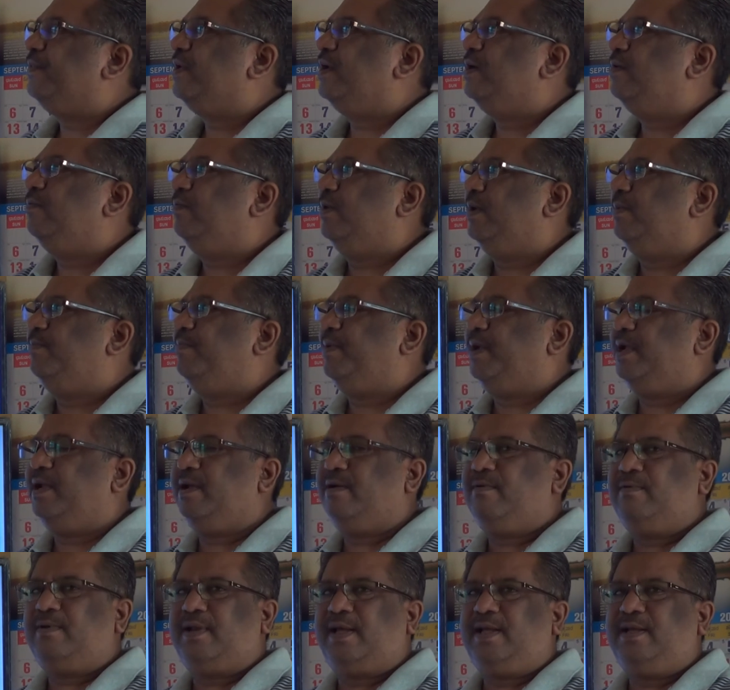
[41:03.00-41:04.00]
will
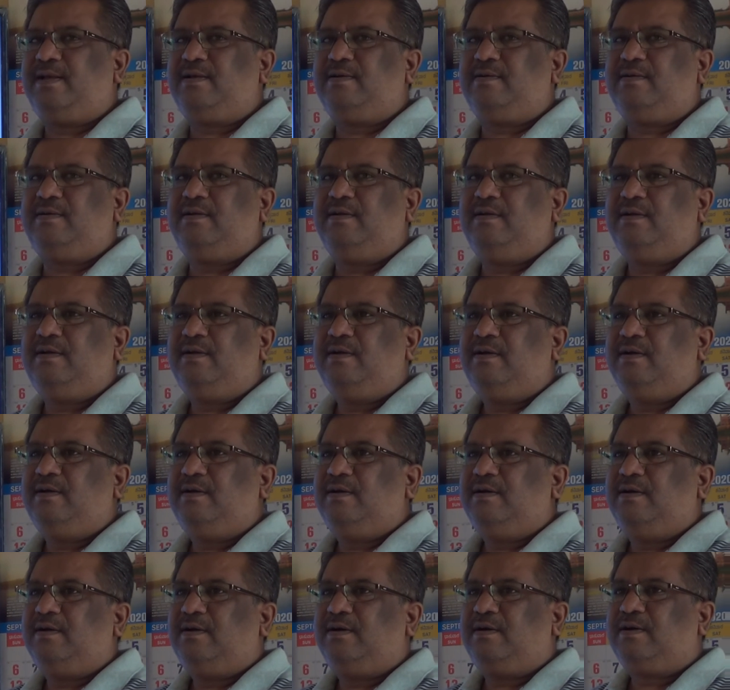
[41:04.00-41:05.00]
behave like
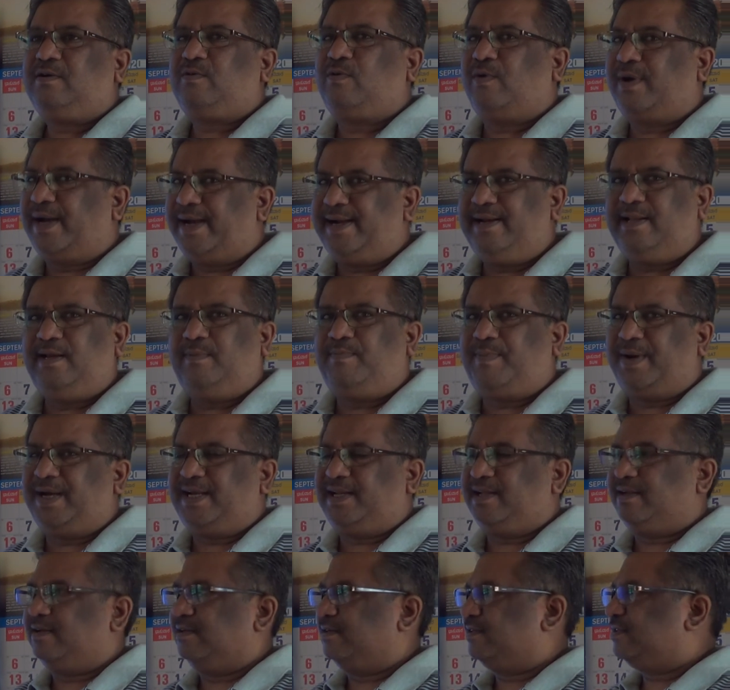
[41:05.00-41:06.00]
colloidal
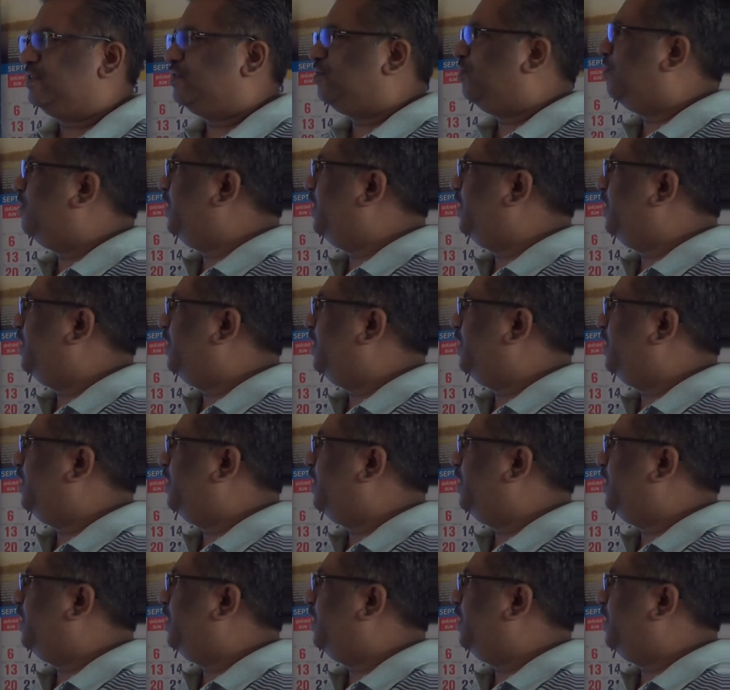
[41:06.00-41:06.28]
particles, so